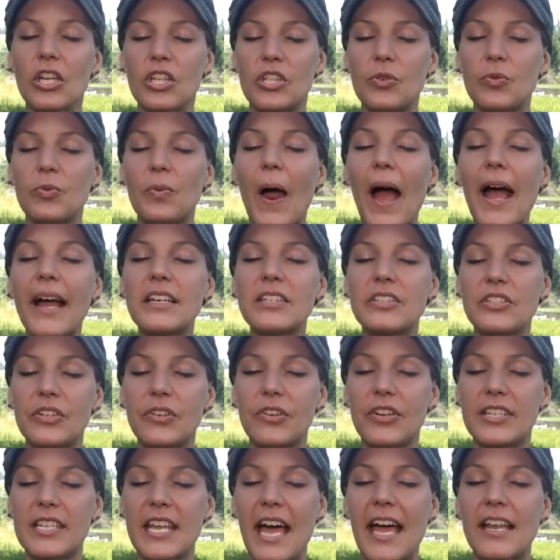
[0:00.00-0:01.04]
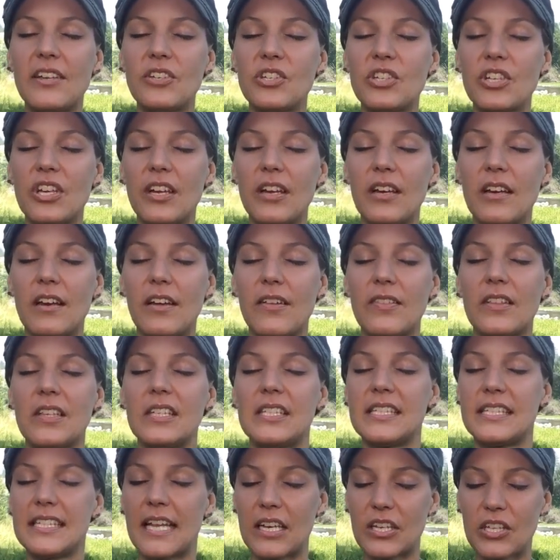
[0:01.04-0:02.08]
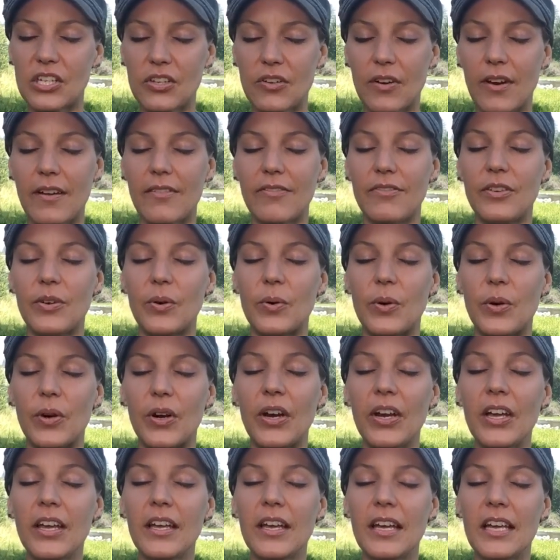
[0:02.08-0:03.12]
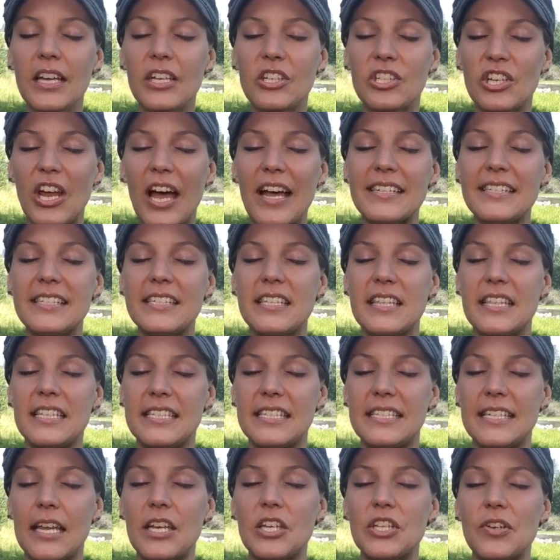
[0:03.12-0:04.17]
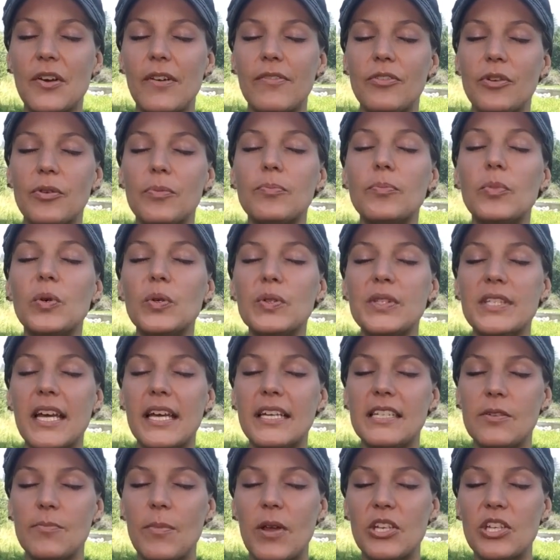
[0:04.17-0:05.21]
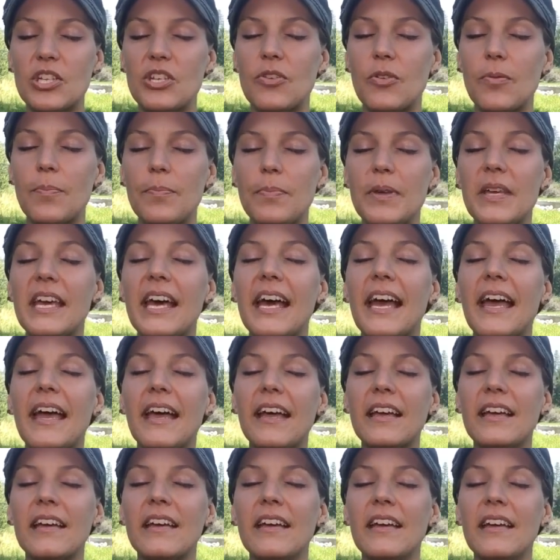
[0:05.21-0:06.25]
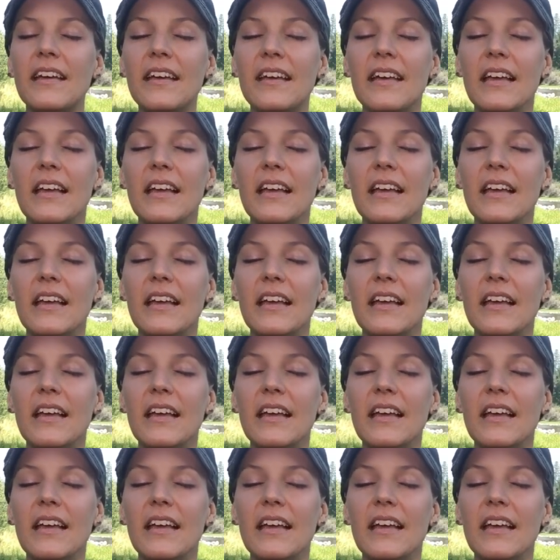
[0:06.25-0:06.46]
Direct your attention on the center of your chest, the center of your multidimensional being,